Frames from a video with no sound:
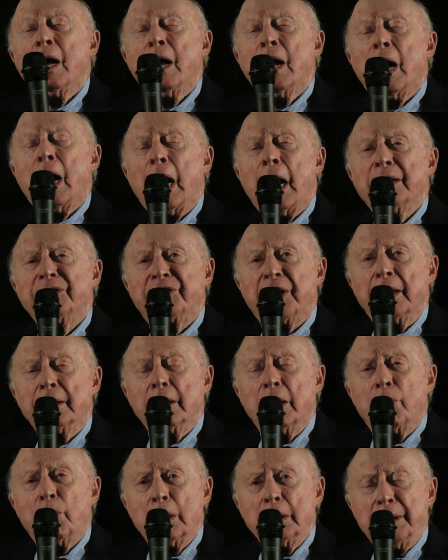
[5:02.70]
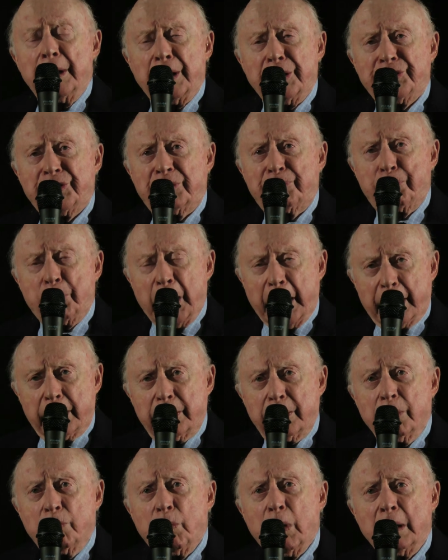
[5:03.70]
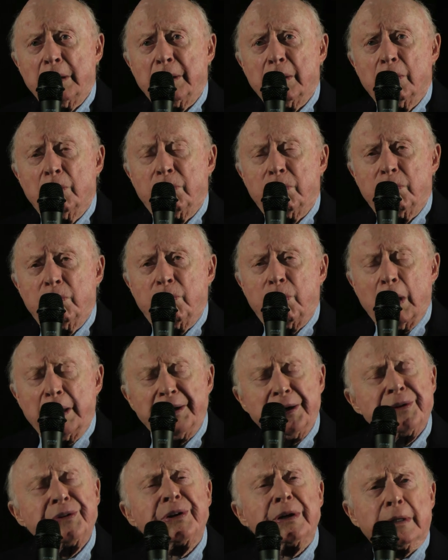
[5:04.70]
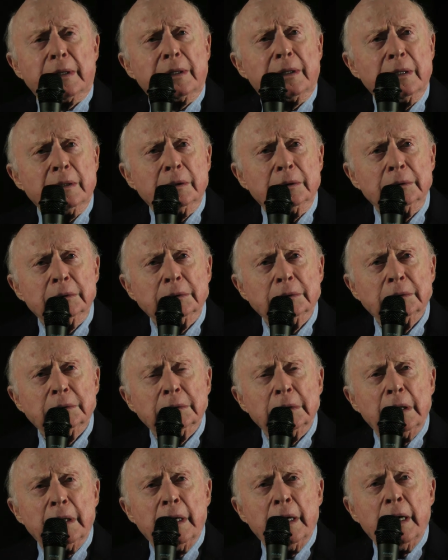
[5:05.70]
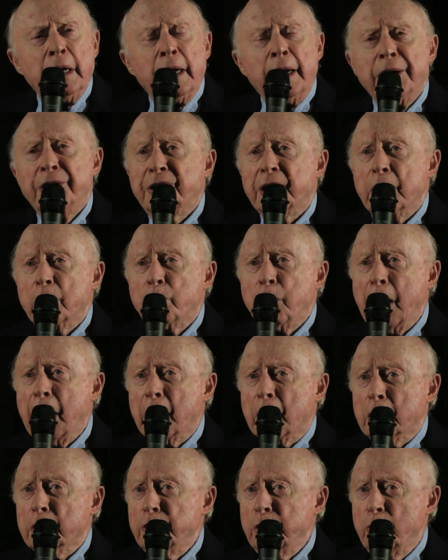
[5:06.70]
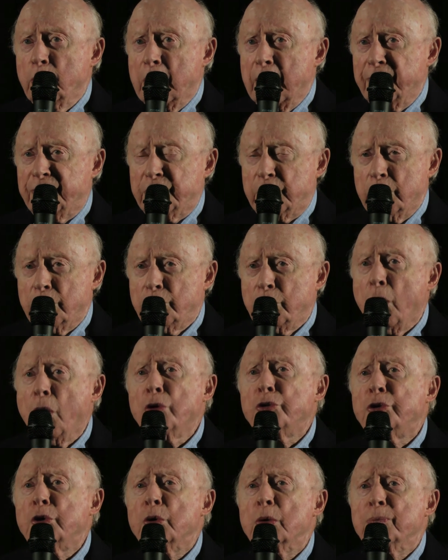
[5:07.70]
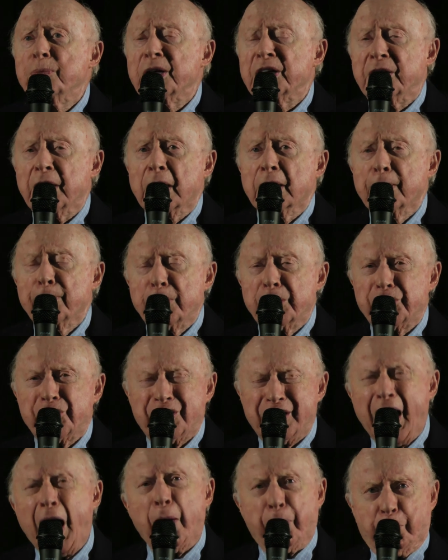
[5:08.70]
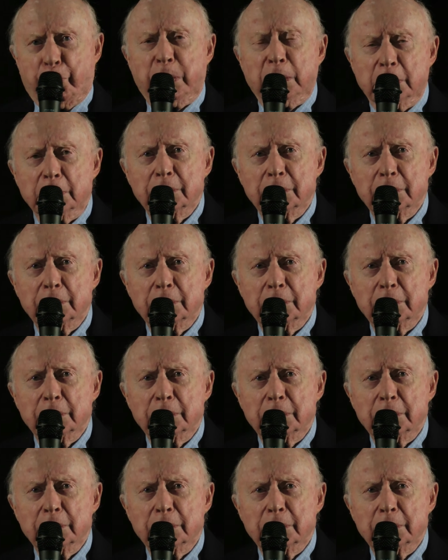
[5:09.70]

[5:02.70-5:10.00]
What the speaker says: I said, oh, well, yes, Brecht, what is it? He said, well, you have to talk to him to tell him to stop.